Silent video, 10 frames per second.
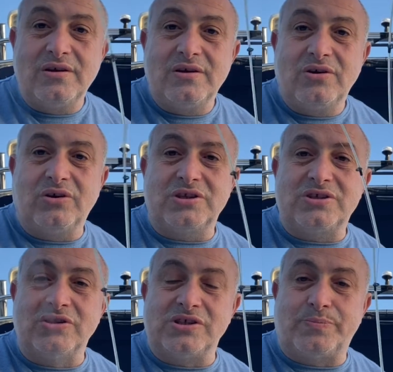Got this
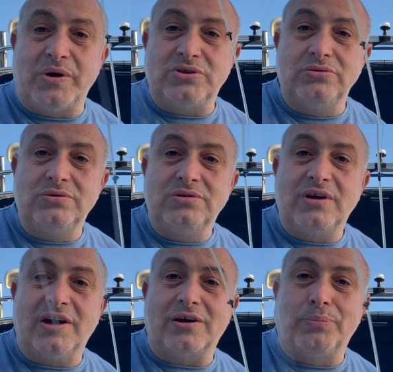on special
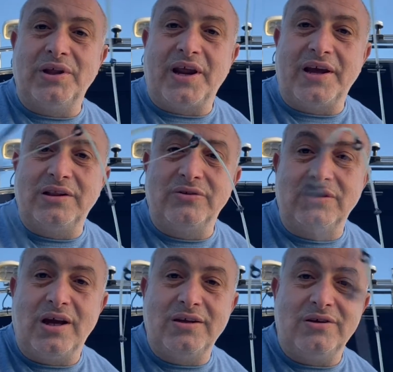at Complete Angler in
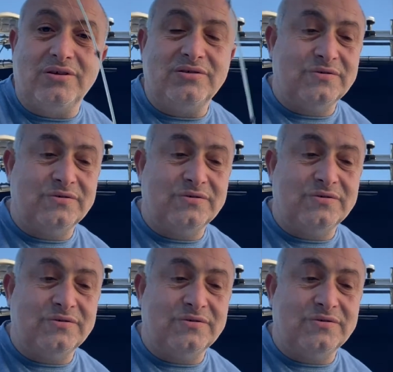Dandenong.